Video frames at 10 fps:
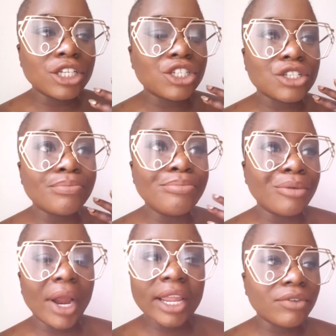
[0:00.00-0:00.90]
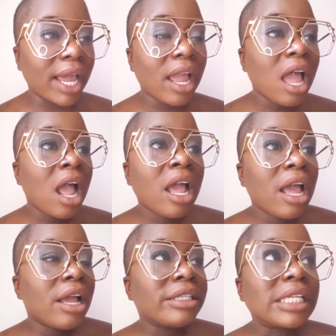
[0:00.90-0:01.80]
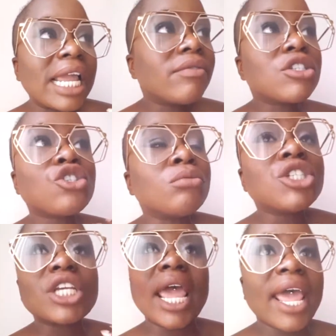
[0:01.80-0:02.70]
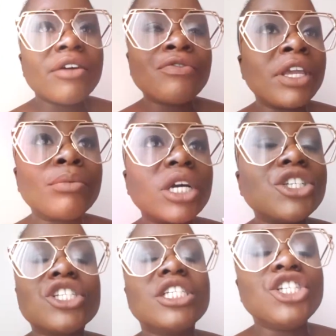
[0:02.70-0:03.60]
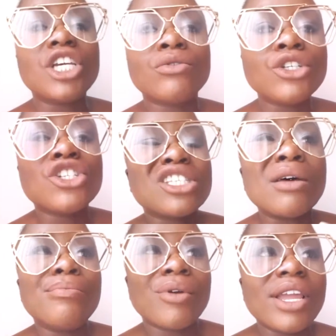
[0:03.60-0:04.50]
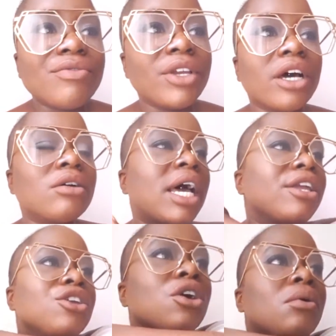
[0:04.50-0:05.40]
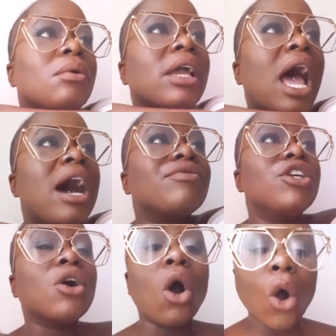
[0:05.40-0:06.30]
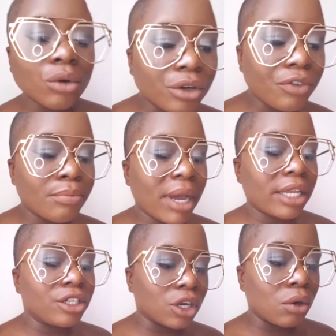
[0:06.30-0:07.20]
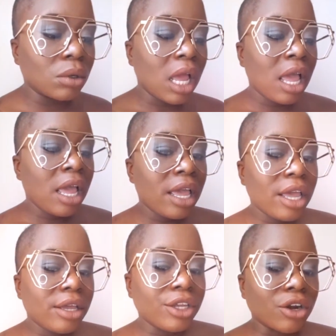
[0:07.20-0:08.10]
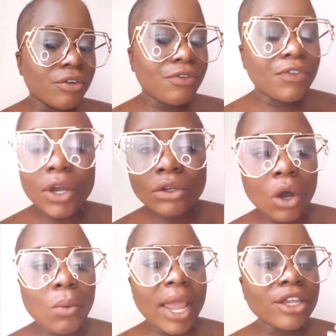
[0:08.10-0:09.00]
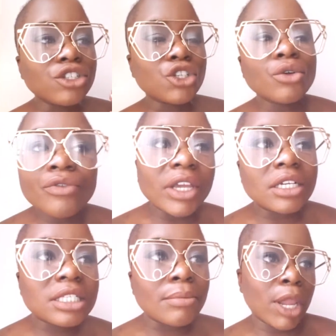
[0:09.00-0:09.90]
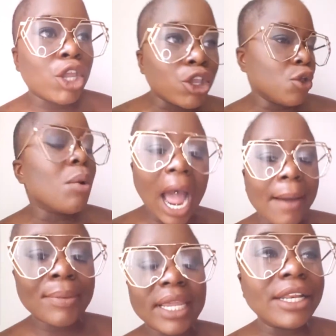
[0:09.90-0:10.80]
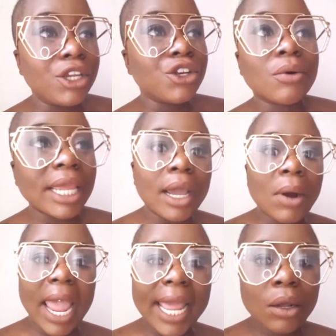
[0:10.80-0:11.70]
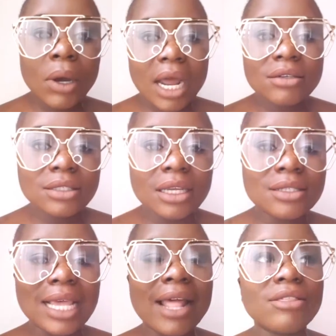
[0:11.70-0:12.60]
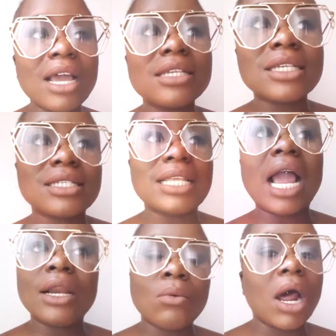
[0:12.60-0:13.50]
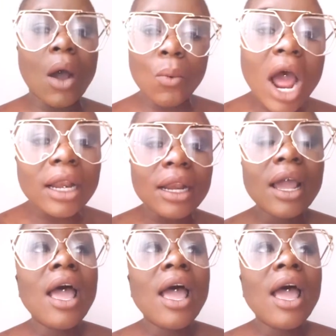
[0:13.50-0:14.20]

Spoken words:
you're just brave, like, not even so much a hair fee, but it's just in general, you're just a brave girl. Like, you don't have, you don't hold nothing back, you don't feel no way, you do things to make you happy, and you don't care what anyone else thinks, and that is exactly what I want.